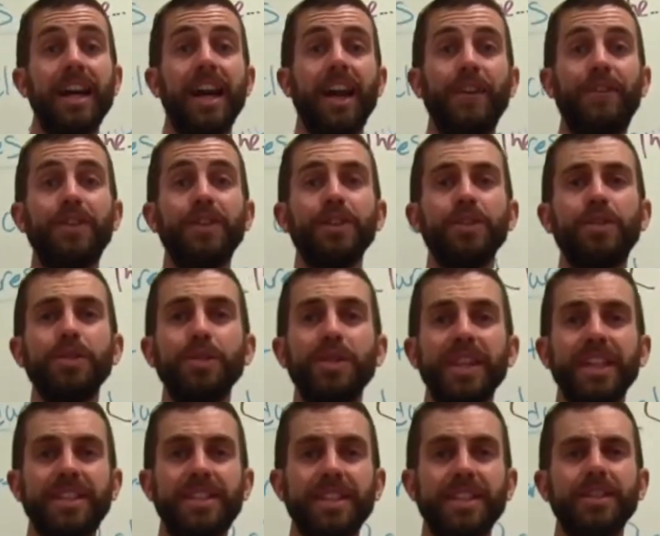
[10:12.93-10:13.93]
If you do
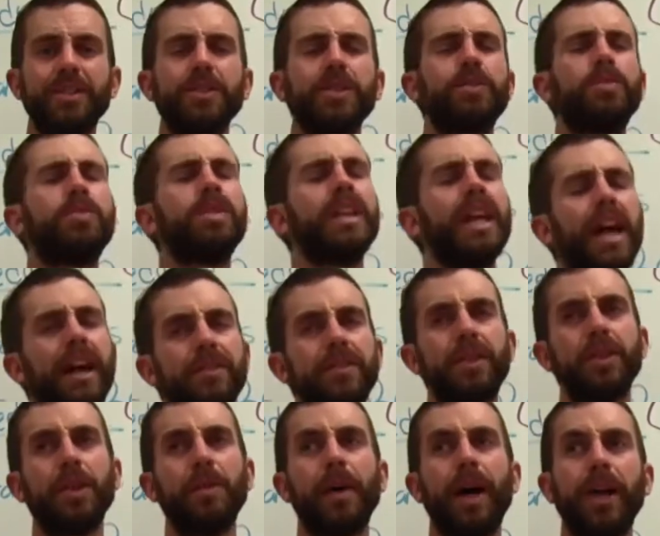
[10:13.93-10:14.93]
this signal, you really have to
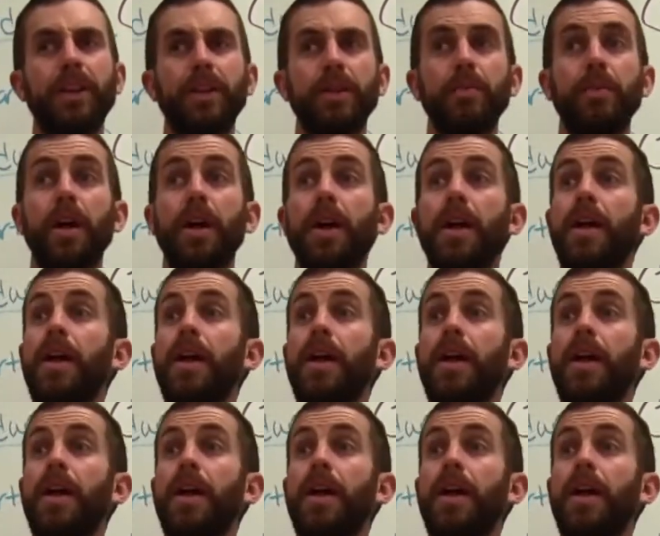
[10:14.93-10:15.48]
go to the bathroom.